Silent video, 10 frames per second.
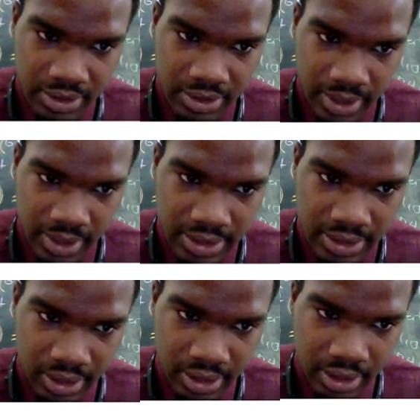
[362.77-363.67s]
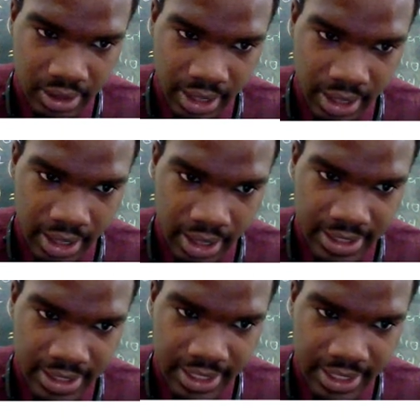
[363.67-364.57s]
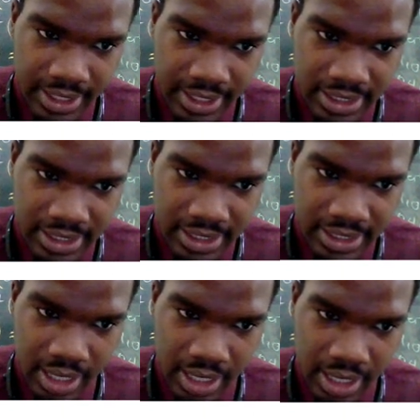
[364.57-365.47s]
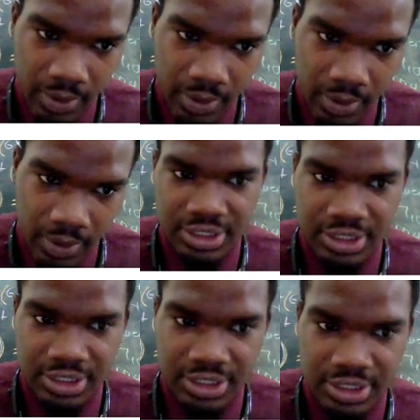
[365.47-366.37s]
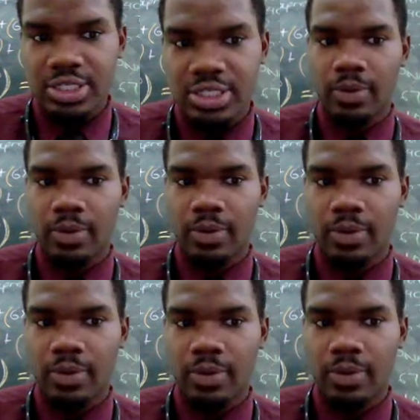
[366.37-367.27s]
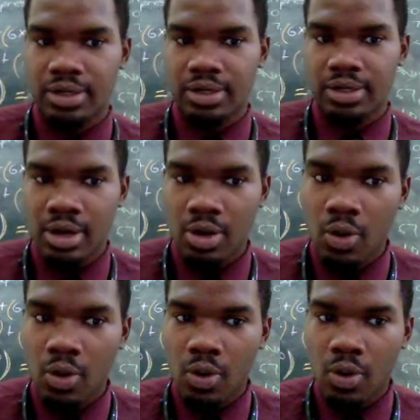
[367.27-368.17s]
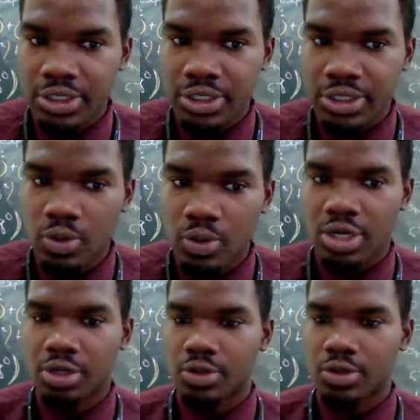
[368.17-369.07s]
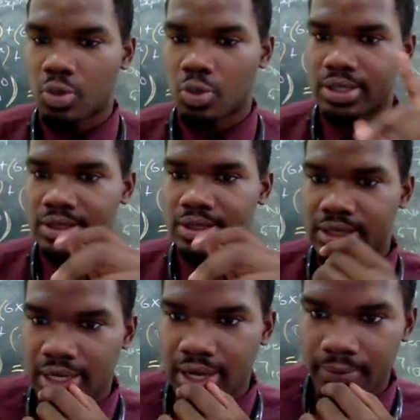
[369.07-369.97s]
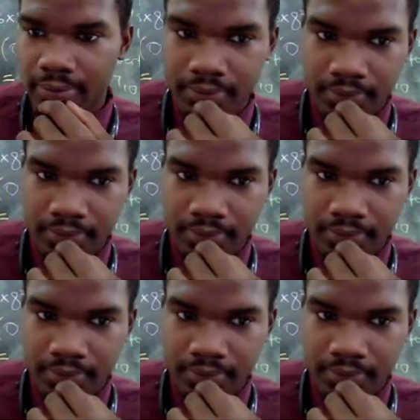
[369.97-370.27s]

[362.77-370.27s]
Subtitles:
right here and then extend the line all the way and touch the next circumference right here. Only touching the two circles once. Do you see that?